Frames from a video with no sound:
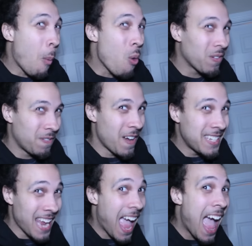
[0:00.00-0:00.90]
more
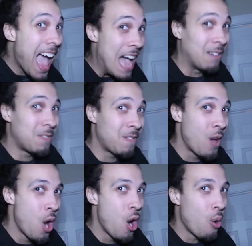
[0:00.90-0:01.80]
fun to
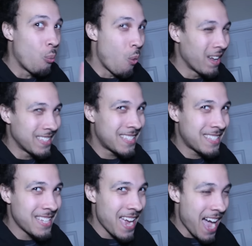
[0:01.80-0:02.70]
have
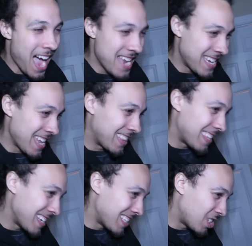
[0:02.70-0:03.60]
once I get
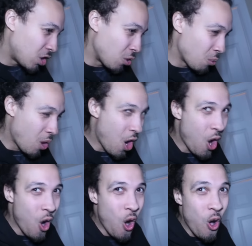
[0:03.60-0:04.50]
these two
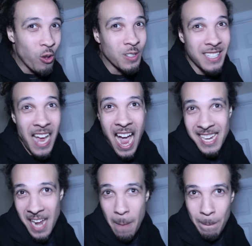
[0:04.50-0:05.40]
all
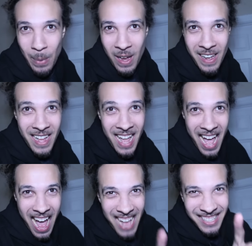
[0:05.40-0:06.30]
tied up.
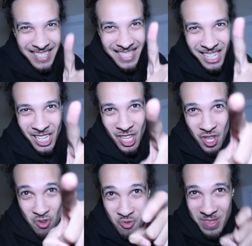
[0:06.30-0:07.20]
I'll see you